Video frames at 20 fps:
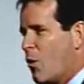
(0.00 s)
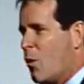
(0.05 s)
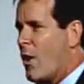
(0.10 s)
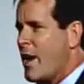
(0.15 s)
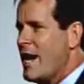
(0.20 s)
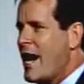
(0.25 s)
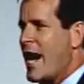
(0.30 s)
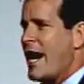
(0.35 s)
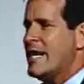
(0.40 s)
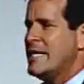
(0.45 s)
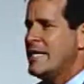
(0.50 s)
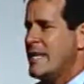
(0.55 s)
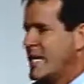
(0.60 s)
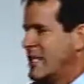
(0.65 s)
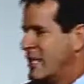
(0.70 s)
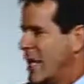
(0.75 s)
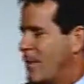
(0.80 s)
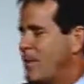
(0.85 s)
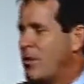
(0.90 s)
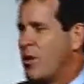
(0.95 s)
One
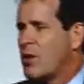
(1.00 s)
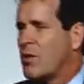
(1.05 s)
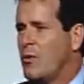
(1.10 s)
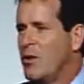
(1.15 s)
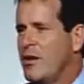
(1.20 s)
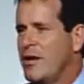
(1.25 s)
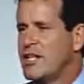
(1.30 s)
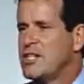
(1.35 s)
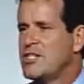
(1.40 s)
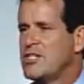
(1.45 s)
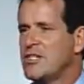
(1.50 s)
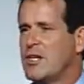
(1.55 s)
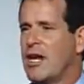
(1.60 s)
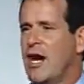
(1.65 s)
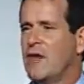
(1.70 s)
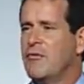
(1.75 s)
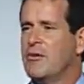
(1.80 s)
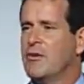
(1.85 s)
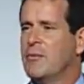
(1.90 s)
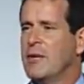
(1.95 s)
idea in that book really
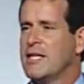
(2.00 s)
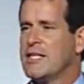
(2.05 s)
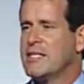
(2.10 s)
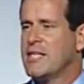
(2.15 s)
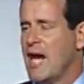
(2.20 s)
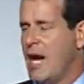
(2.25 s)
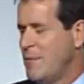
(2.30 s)
stood out for me.